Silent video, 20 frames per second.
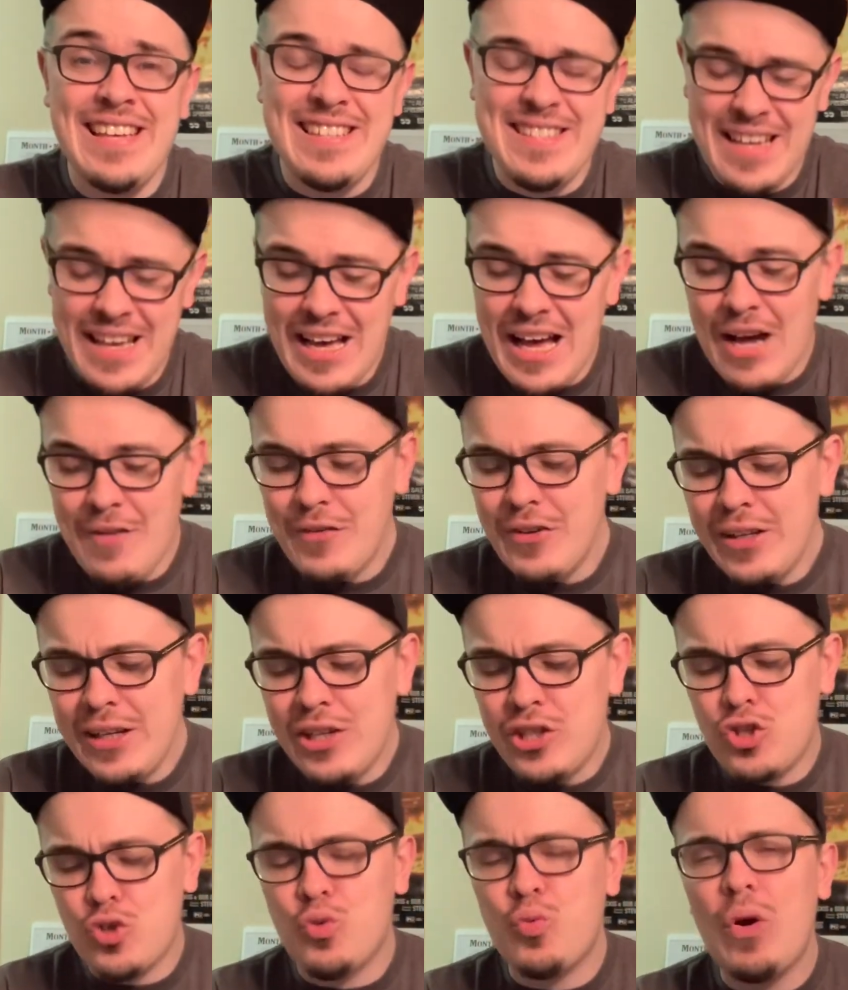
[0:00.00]
is. I feel like
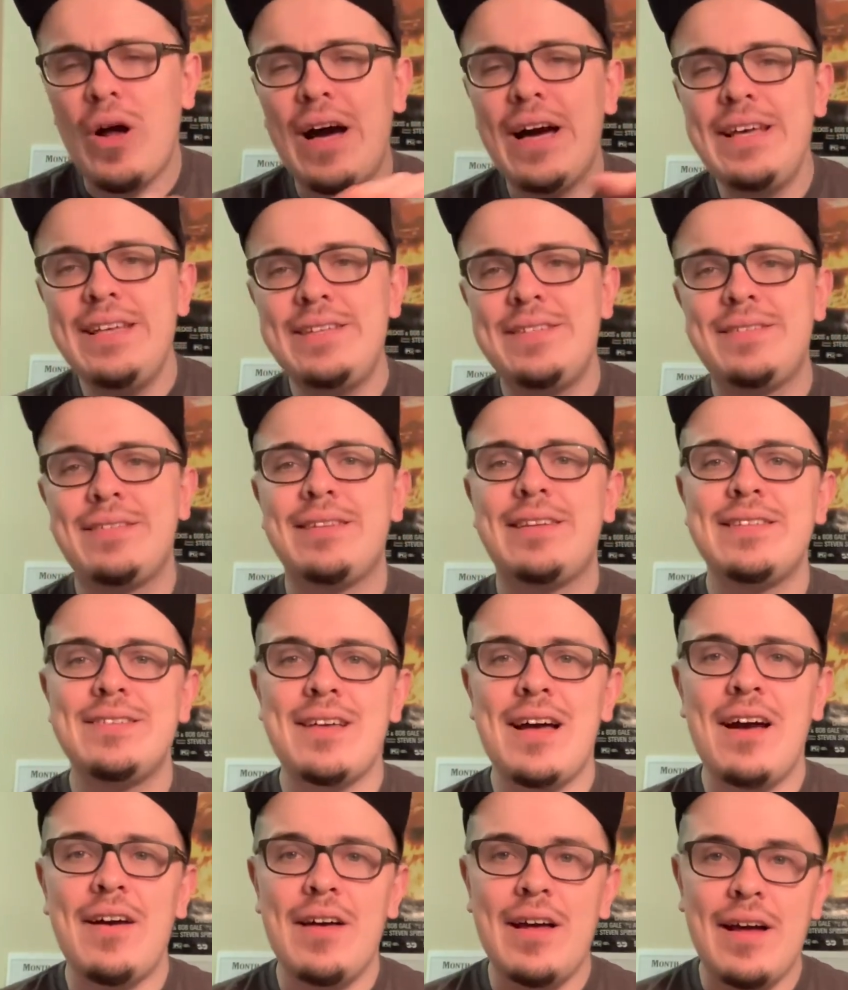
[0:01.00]
it tries because
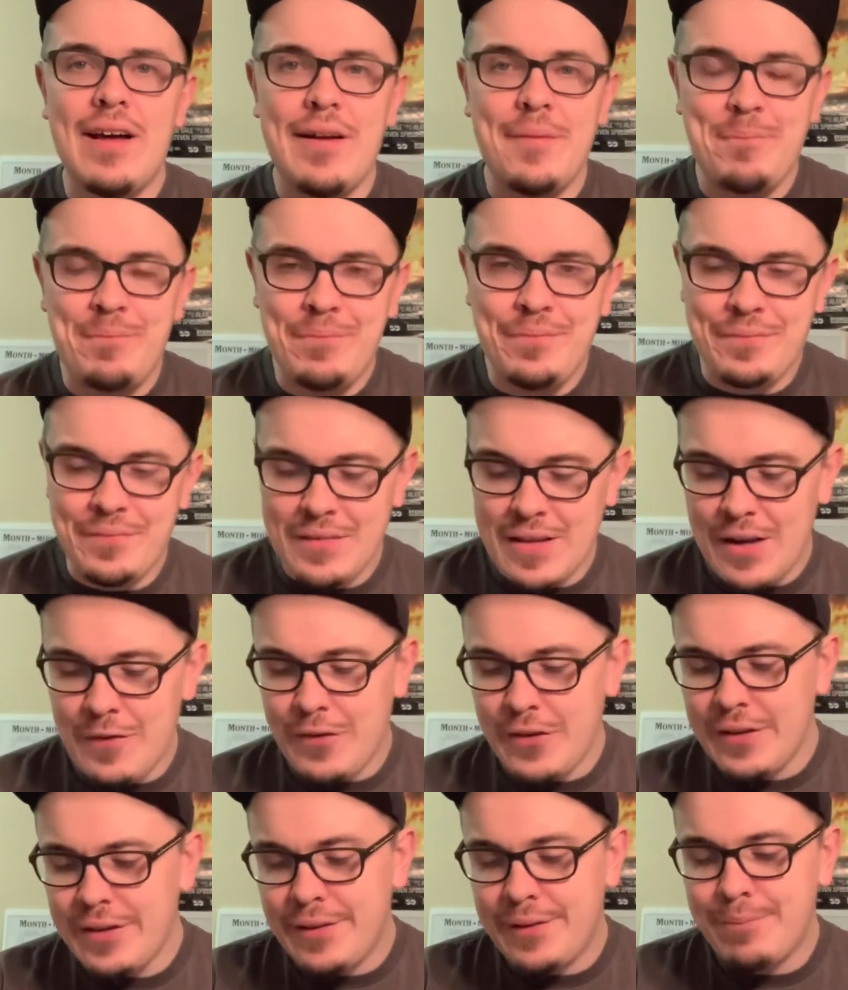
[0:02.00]
I, I, I
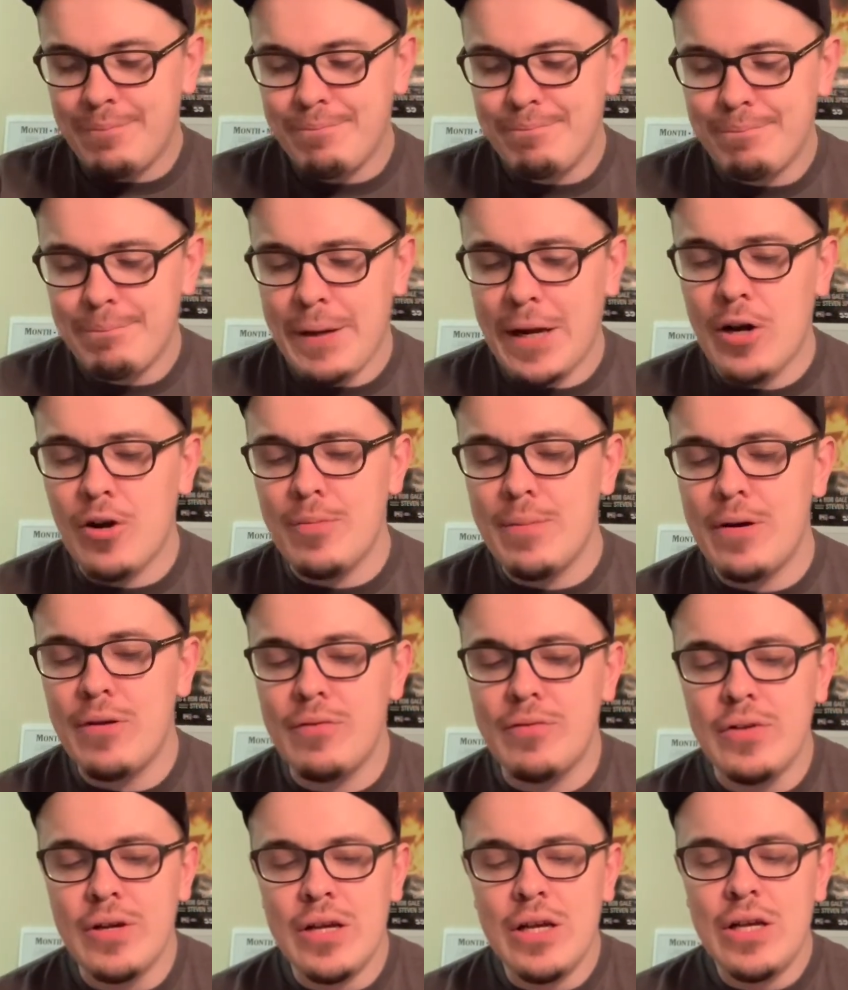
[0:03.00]
feel like
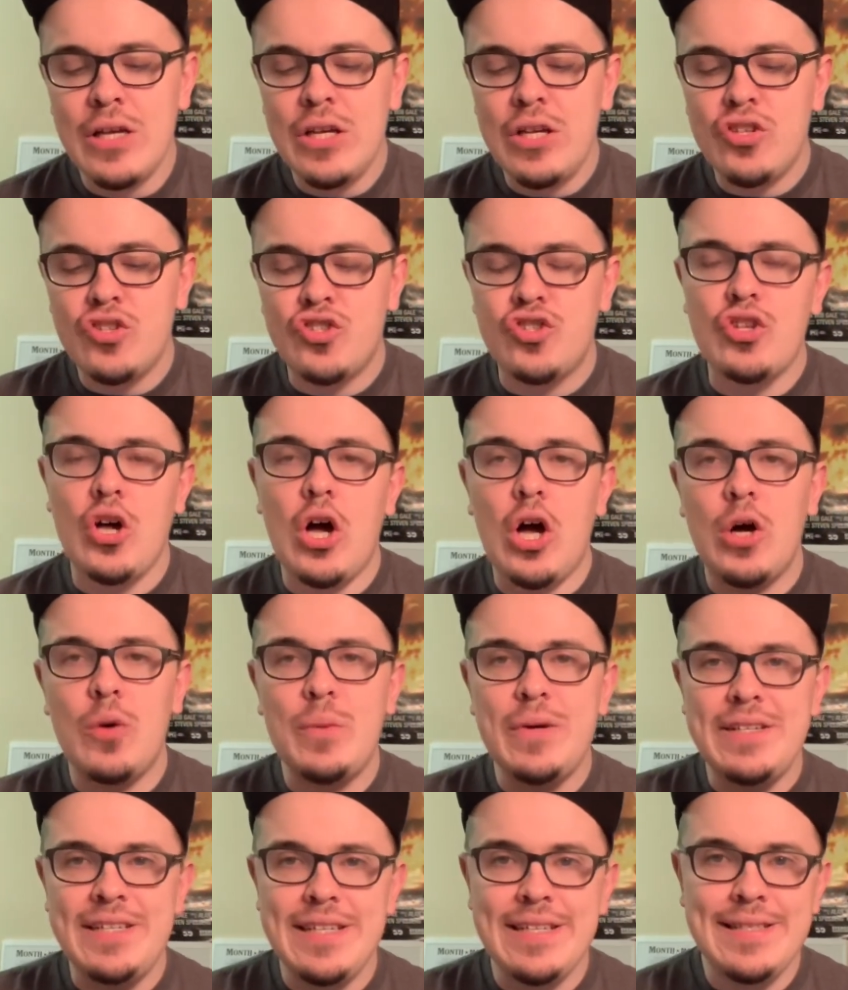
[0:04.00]
Paramount saw
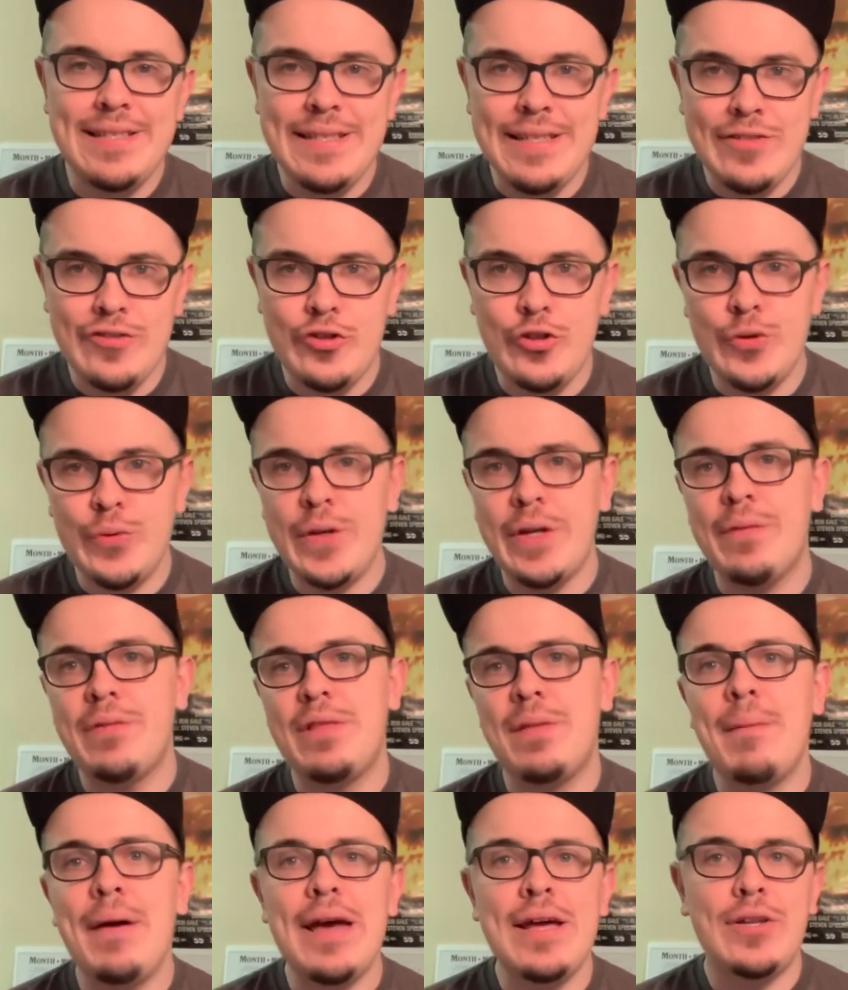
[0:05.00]
what Disney's doing with
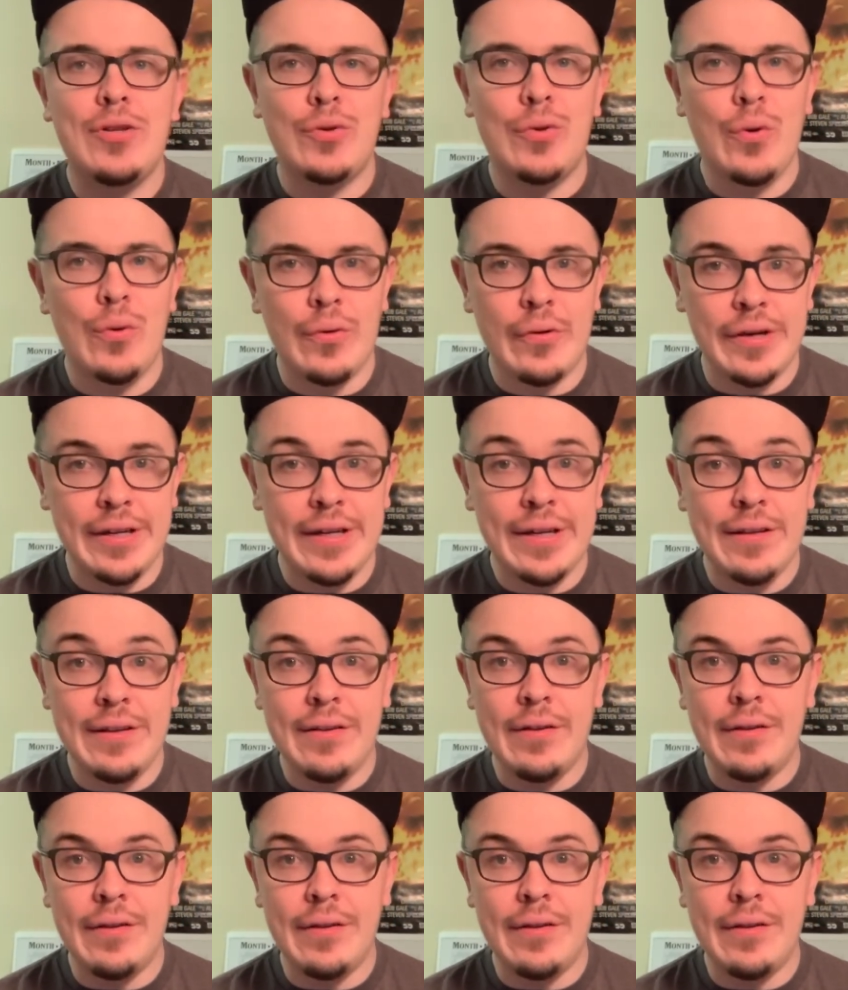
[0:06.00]
the Mandalorian.